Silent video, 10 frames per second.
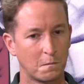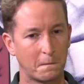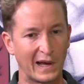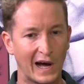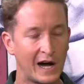
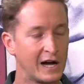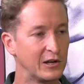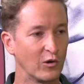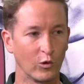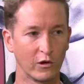behind
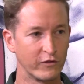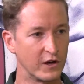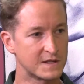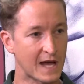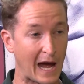all of
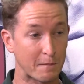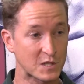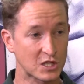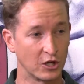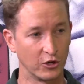those
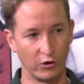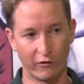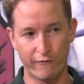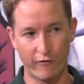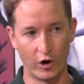apps on your
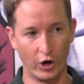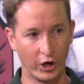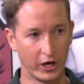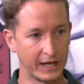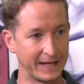
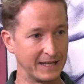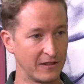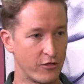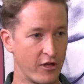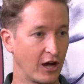phone,
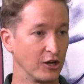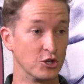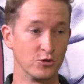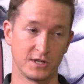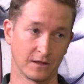they are
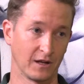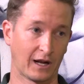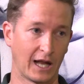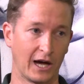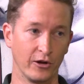using the
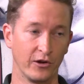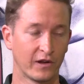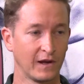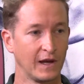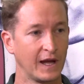cloud.
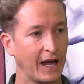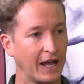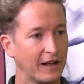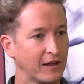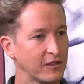
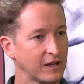And I think